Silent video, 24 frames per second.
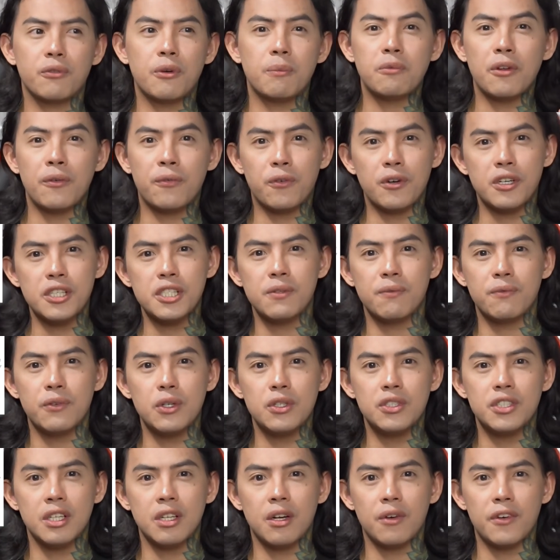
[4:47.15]
from the first
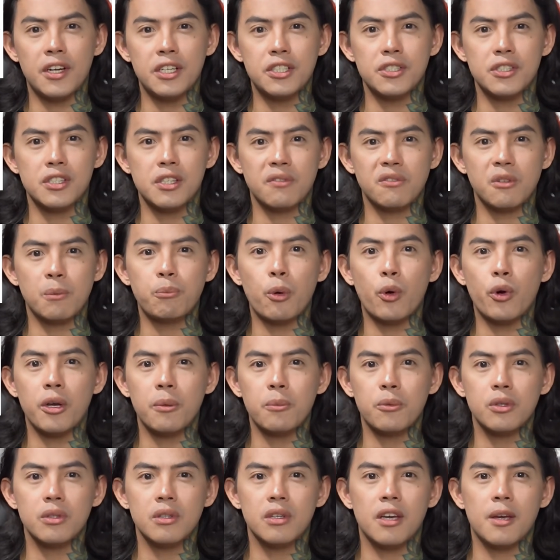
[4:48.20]
few generations of the
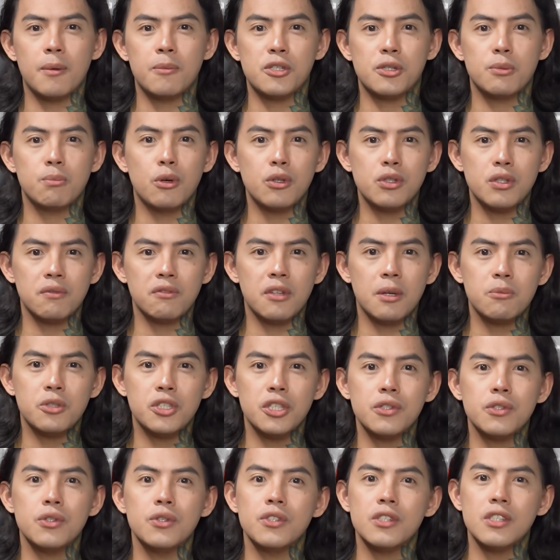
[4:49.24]
Pokemon games, most of them
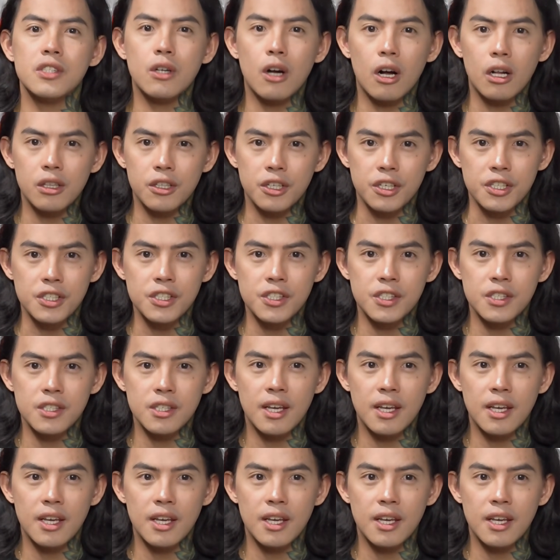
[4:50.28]
just uses colors